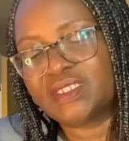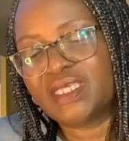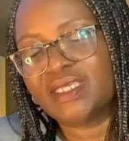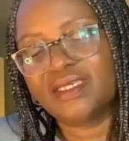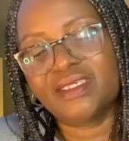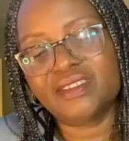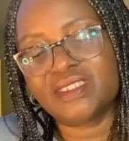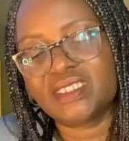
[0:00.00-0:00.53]
then
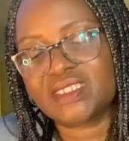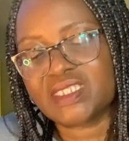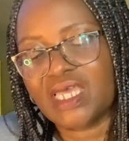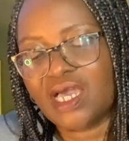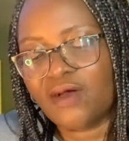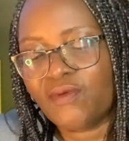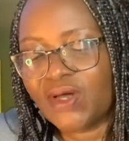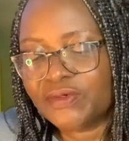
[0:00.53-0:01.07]
it is
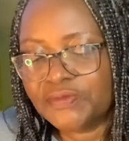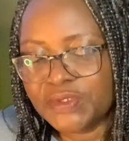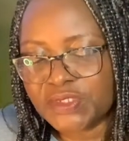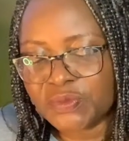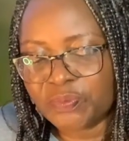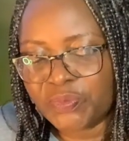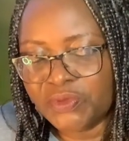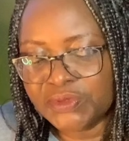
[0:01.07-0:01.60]
our
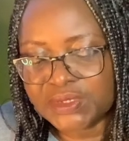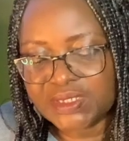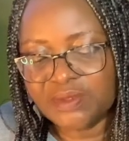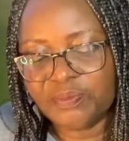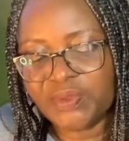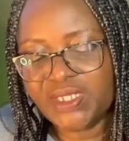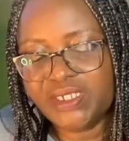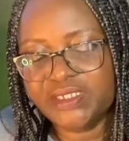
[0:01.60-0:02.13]

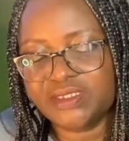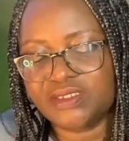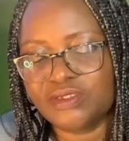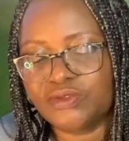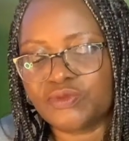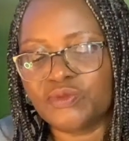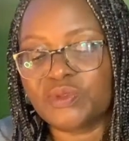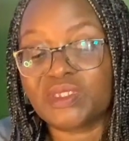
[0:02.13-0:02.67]

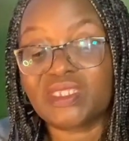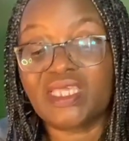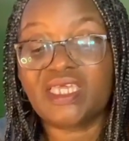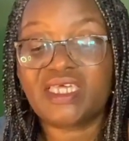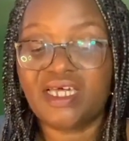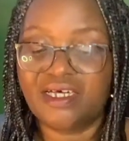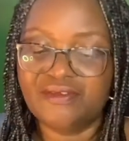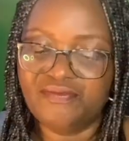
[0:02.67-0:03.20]
responsibility to
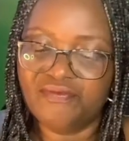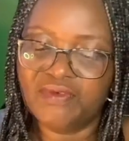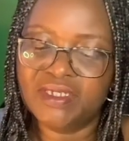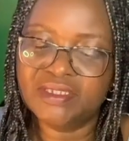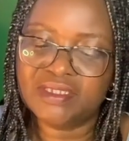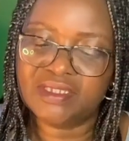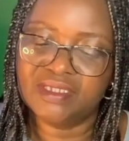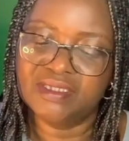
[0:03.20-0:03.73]
take
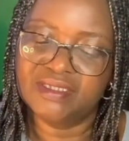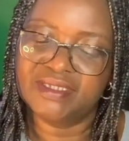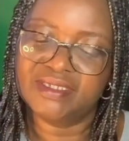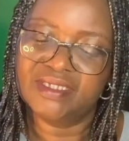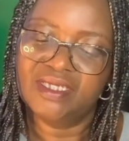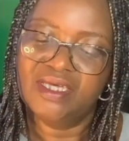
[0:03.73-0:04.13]
advantage